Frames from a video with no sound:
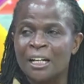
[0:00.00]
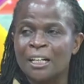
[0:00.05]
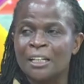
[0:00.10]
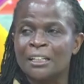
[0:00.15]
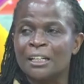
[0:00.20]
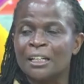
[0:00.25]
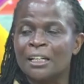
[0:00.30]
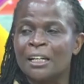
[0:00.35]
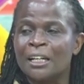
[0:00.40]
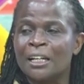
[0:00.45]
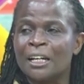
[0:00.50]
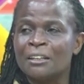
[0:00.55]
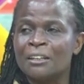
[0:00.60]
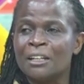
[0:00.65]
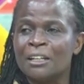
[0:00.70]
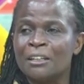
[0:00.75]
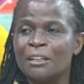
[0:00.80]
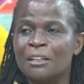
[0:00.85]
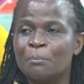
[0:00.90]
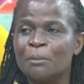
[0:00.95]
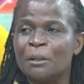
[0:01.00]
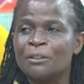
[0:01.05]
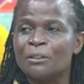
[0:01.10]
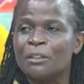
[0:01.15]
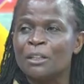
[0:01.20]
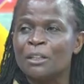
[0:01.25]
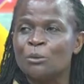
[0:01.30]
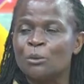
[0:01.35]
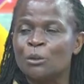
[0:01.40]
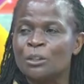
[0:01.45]
And I think the
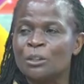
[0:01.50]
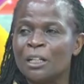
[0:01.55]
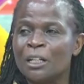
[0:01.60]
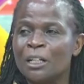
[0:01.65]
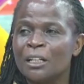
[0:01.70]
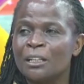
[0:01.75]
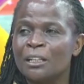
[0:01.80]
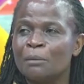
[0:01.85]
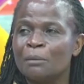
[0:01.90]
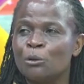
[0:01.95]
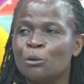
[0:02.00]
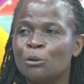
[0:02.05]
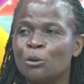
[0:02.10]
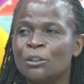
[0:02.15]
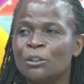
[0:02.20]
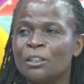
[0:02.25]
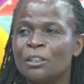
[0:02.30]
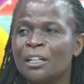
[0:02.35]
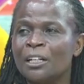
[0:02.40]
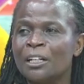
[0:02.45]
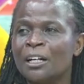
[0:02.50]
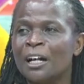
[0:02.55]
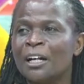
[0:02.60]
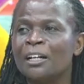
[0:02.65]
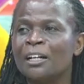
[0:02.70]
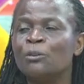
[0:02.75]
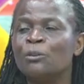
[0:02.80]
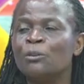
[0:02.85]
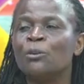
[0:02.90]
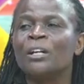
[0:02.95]
president was telling them, don't think
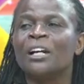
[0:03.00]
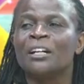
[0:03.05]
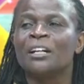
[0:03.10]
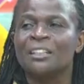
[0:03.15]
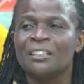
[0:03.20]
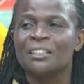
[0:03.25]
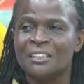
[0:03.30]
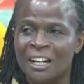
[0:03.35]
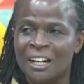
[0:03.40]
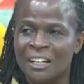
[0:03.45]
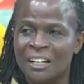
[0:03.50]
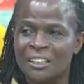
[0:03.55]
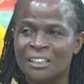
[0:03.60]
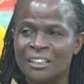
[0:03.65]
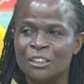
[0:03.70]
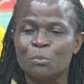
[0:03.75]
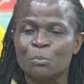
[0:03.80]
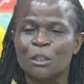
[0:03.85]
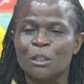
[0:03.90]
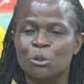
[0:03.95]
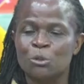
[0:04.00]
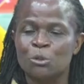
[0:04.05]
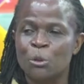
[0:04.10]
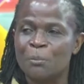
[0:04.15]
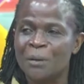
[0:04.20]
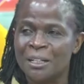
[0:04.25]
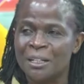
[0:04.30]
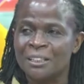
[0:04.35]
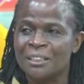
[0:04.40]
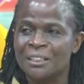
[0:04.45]
I don't understand
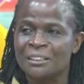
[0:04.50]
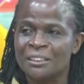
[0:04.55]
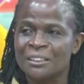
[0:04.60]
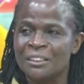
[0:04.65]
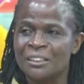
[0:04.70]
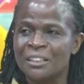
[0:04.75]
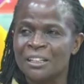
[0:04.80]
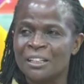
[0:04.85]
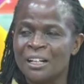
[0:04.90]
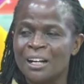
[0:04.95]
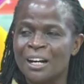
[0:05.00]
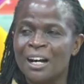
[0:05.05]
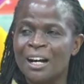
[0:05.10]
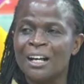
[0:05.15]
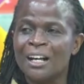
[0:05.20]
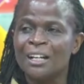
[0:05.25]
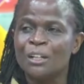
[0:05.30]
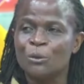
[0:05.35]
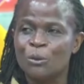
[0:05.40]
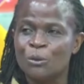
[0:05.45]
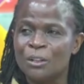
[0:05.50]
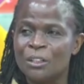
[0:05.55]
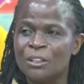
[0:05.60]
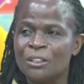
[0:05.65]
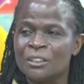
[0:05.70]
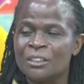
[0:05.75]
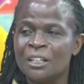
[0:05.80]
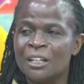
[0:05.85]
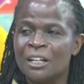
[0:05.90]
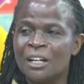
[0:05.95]
spiritual matters. I know
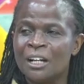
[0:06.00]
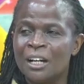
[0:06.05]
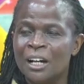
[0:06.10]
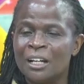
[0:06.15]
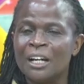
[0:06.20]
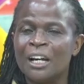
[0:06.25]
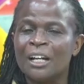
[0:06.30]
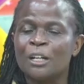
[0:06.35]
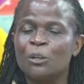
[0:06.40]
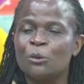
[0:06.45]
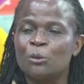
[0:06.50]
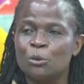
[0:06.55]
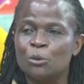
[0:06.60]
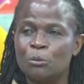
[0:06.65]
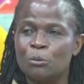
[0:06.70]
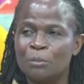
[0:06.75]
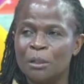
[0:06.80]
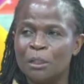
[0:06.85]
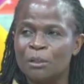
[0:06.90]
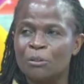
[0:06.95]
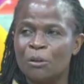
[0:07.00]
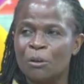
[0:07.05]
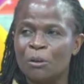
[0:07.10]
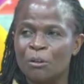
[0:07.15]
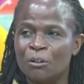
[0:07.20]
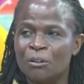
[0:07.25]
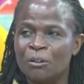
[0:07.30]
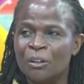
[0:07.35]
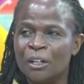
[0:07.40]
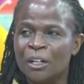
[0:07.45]
this, and I know you've been
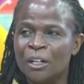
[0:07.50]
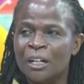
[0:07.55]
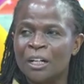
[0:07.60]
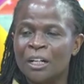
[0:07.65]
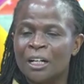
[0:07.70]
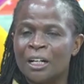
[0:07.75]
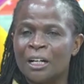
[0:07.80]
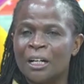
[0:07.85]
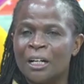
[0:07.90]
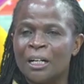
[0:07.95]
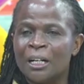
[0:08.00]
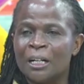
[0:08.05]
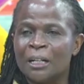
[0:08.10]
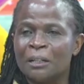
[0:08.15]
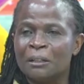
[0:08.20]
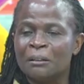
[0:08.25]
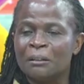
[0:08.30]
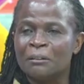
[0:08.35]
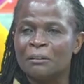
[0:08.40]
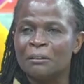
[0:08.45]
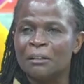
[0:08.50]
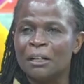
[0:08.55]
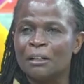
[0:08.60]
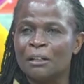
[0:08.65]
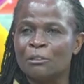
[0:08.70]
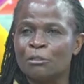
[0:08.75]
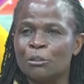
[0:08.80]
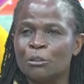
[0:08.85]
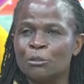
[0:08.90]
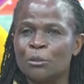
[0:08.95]
wrong.
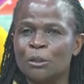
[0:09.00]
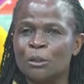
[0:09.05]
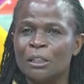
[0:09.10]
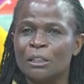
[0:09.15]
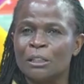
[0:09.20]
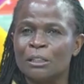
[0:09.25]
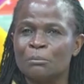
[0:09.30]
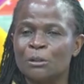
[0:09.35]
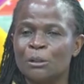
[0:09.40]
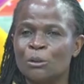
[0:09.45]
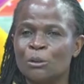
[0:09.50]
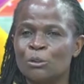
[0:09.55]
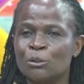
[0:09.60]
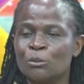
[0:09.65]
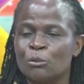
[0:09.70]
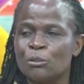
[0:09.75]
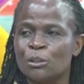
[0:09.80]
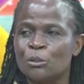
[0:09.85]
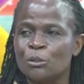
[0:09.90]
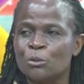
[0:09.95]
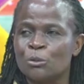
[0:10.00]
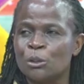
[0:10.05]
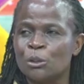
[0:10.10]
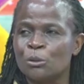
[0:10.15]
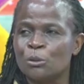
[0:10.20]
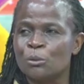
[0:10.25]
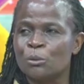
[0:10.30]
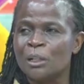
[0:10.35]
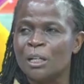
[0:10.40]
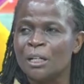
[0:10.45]
Unfortunately, because of the
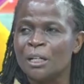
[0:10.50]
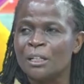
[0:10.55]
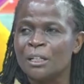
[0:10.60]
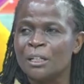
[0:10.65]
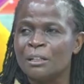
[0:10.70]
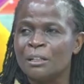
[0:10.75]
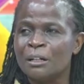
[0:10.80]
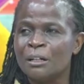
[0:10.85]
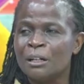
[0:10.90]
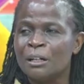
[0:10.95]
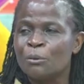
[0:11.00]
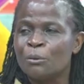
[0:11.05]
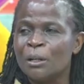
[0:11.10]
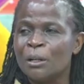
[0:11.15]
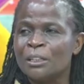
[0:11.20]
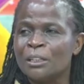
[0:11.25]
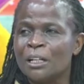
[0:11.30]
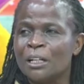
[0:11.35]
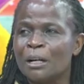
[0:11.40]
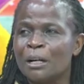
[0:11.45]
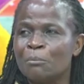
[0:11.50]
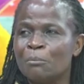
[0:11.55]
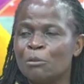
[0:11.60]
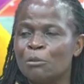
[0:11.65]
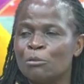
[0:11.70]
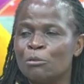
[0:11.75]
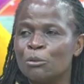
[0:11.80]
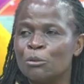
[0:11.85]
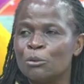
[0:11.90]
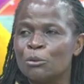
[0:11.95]
situation we are in, quite a number
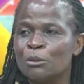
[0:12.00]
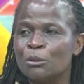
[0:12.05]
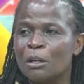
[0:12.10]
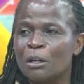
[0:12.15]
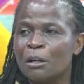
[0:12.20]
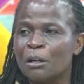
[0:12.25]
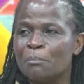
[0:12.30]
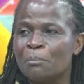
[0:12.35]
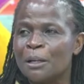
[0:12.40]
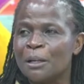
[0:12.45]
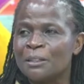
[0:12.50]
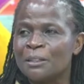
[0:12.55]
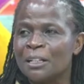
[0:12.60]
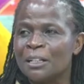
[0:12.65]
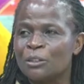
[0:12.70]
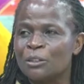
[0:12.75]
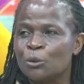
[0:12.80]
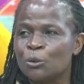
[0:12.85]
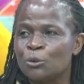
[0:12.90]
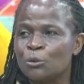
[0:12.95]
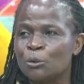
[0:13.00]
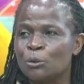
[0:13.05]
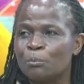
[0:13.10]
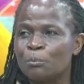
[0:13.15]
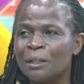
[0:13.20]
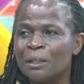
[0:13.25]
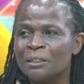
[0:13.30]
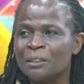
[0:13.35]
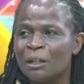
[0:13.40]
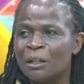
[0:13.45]
of those pastors also
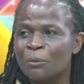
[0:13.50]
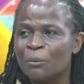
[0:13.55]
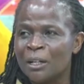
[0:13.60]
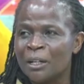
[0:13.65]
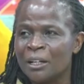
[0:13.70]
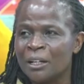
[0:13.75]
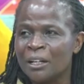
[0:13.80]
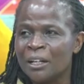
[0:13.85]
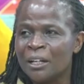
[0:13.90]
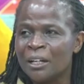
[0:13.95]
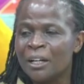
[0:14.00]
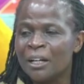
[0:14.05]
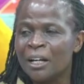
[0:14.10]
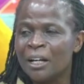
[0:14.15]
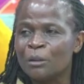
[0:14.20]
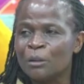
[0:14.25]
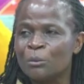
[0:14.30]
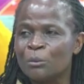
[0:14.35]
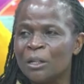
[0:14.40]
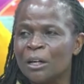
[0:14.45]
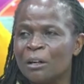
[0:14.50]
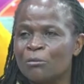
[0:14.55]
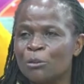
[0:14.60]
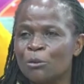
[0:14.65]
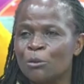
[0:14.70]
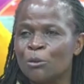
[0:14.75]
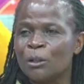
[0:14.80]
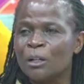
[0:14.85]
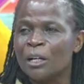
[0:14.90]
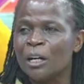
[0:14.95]
passed away. And we have
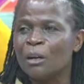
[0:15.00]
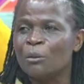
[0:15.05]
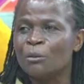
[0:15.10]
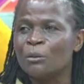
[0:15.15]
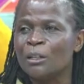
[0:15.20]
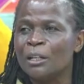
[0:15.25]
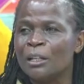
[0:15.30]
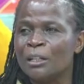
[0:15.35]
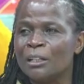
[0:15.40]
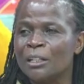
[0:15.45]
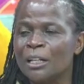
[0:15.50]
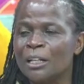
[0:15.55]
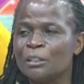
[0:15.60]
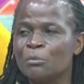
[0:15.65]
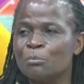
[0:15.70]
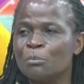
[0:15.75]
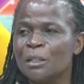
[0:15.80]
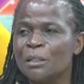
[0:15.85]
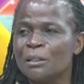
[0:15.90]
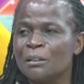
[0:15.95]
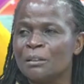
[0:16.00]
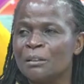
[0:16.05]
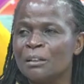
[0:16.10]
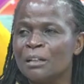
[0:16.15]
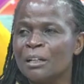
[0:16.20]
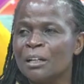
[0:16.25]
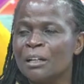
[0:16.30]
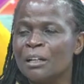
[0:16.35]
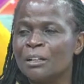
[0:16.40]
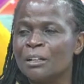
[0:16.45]
known how it has been
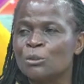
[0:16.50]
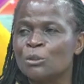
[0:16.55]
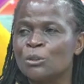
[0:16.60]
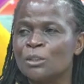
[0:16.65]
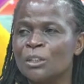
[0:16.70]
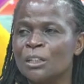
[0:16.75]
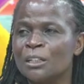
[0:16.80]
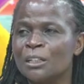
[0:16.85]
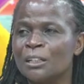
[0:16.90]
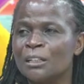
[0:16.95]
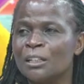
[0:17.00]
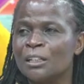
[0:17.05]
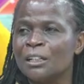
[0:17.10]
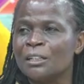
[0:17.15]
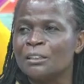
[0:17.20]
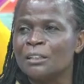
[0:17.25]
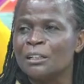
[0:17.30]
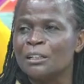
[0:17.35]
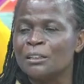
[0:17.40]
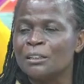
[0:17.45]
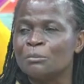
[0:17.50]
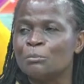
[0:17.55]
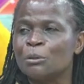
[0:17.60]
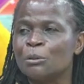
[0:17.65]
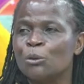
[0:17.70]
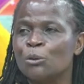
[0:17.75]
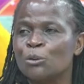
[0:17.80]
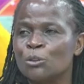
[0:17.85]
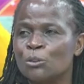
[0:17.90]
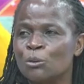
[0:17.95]
associated that it's
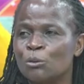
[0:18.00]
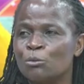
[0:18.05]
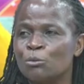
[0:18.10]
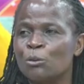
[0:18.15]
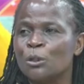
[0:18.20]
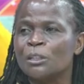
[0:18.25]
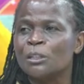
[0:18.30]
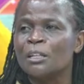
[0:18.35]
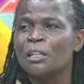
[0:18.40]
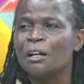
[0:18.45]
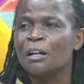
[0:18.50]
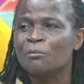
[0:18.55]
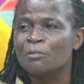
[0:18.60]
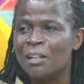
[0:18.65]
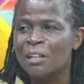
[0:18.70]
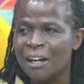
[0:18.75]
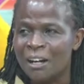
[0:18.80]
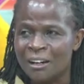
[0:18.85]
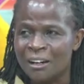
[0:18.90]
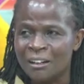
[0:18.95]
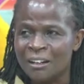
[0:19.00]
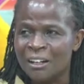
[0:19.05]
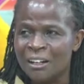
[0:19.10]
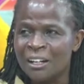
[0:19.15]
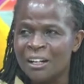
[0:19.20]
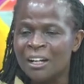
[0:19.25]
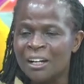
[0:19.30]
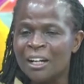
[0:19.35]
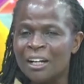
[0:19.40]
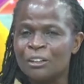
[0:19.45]
because of what they have done.
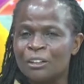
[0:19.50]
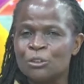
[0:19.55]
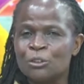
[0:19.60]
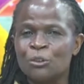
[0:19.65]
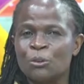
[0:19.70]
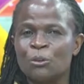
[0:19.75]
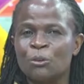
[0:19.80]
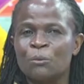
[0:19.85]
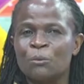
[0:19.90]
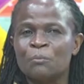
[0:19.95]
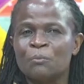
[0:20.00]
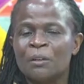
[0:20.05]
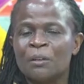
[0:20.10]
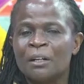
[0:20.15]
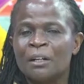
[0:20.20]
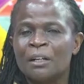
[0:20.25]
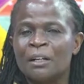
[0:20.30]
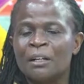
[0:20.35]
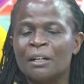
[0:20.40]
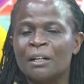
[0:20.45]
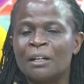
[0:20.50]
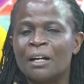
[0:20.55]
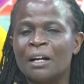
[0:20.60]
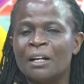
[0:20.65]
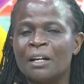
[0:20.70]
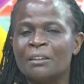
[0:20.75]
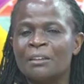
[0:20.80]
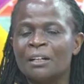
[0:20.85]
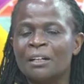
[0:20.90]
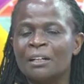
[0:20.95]
And so
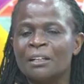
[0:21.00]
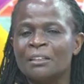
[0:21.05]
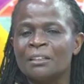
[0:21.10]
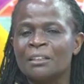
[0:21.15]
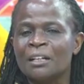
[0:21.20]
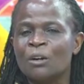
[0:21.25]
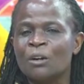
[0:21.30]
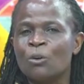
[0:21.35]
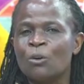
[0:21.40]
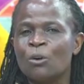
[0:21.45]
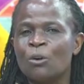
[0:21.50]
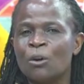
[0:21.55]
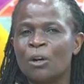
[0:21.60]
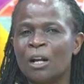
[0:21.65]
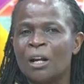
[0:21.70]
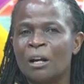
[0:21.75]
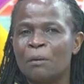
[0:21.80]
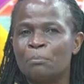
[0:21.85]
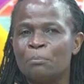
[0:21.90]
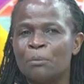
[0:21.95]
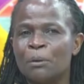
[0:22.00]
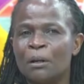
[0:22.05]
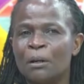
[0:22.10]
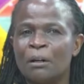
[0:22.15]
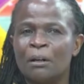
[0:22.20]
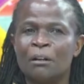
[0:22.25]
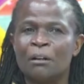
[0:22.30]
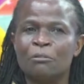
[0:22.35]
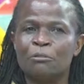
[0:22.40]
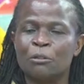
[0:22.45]
I think it's a call up
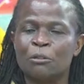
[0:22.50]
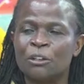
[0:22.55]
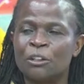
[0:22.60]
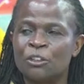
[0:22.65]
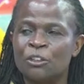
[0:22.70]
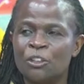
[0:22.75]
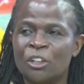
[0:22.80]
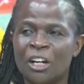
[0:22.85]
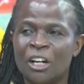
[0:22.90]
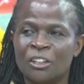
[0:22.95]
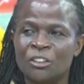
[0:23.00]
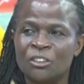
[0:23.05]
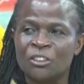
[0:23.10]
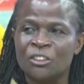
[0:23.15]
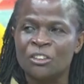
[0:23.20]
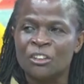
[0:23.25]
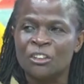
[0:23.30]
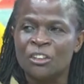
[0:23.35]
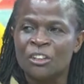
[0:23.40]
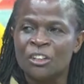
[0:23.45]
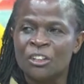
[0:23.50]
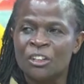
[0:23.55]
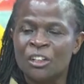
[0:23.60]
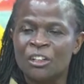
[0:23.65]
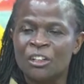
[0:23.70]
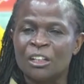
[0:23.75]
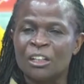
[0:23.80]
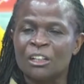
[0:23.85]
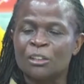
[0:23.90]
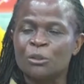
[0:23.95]
for the church
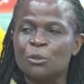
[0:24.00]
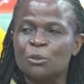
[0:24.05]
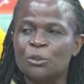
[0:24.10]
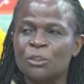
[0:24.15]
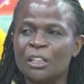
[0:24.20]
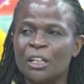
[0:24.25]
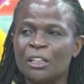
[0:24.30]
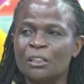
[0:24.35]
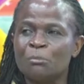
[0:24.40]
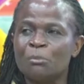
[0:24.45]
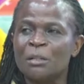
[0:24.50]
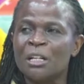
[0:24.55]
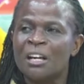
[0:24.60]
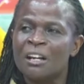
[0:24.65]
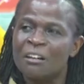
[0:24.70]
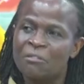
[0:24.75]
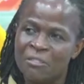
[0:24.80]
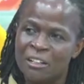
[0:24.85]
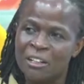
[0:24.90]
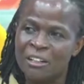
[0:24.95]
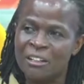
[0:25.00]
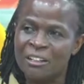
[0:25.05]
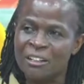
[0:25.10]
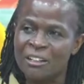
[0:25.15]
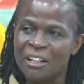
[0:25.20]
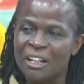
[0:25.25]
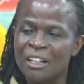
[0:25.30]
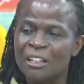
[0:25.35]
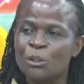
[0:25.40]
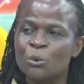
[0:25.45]
to start
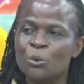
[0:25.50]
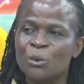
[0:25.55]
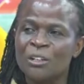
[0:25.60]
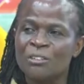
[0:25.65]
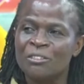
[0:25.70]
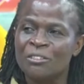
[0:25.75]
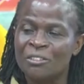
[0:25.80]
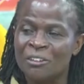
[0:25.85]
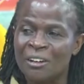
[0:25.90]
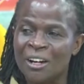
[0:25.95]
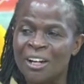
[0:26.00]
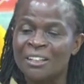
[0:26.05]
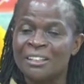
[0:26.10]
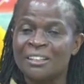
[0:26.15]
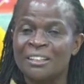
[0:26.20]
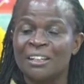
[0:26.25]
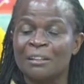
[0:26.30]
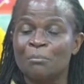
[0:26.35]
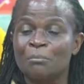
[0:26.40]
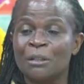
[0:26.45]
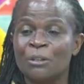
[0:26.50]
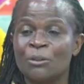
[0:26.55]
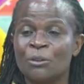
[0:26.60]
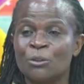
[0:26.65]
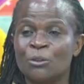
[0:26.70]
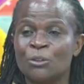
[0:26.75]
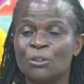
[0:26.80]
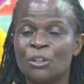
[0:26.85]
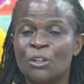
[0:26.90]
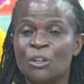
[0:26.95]
behaving and doing the right thing,
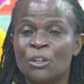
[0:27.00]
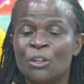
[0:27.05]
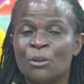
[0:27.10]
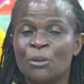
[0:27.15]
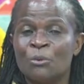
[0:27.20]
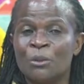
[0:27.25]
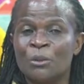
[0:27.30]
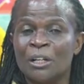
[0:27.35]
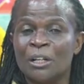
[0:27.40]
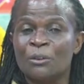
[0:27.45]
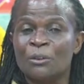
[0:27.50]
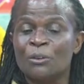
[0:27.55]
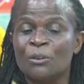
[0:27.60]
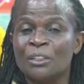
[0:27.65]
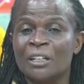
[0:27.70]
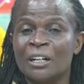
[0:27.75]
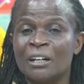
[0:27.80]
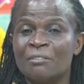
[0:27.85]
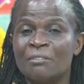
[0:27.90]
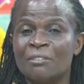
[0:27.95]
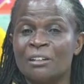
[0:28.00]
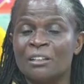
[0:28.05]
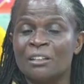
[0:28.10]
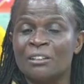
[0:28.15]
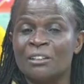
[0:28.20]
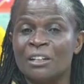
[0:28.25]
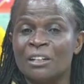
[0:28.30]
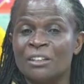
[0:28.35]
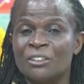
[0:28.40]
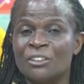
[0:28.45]
because we cannot have
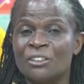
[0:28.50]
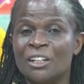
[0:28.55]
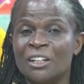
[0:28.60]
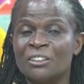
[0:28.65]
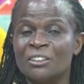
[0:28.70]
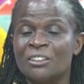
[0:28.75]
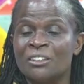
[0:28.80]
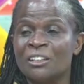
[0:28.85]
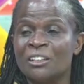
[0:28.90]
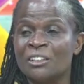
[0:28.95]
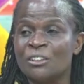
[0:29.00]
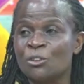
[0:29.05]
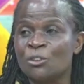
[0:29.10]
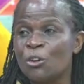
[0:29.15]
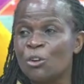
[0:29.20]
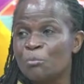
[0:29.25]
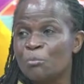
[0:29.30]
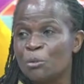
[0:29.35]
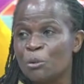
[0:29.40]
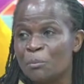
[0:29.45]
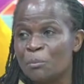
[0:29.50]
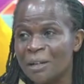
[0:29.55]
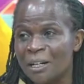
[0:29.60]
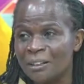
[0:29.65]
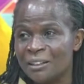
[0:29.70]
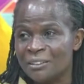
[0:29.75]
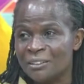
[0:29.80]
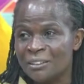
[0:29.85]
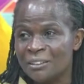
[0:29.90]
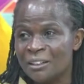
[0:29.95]
a church that is
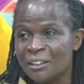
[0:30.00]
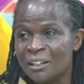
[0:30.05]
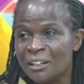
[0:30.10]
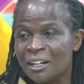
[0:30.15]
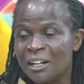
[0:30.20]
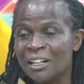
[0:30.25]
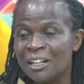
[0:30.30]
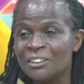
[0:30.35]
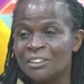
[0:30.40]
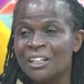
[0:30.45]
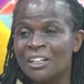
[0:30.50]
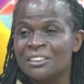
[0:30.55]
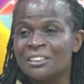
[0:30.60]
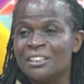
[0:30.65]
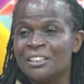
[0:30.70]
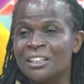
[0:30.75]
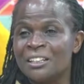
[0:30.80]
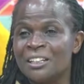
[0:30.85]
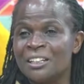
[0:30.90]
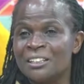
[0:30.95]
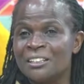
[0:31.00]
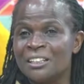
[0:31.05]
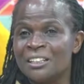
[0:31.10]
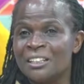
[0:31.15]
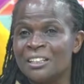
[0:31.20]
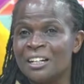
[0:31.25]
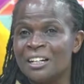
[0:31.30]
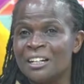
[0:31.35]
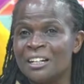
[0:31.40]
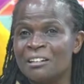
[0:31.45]
compromised, a church that
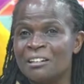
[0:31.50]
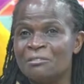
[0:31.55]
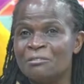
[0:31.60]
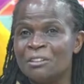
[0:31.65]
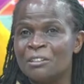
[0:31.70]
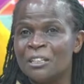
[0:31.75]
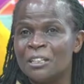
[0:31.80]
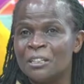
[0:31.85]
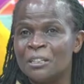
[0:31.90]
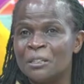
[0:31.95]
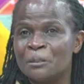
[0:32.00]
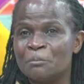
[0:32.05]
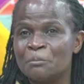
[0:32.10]
doesn't have,